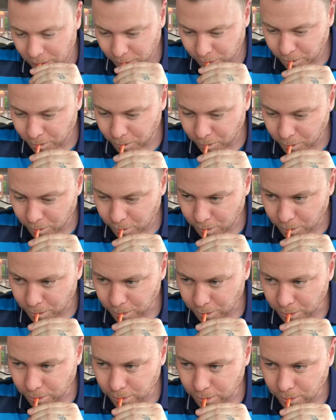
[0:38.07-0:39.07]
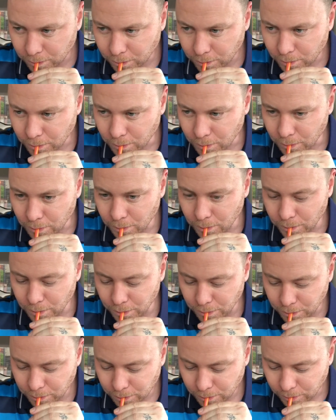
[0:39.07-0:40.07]

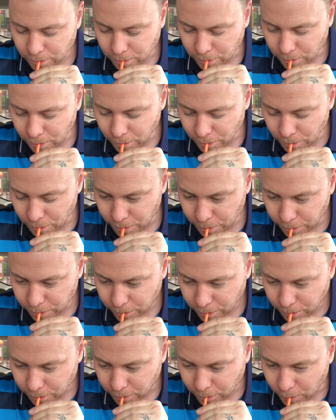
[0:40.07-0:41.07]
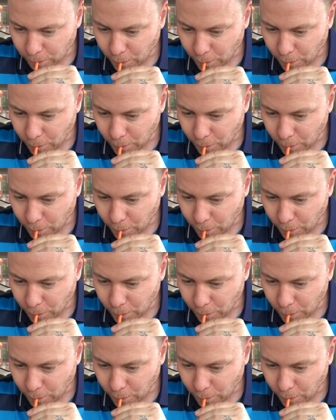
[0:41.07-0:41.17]
Nobody speaks.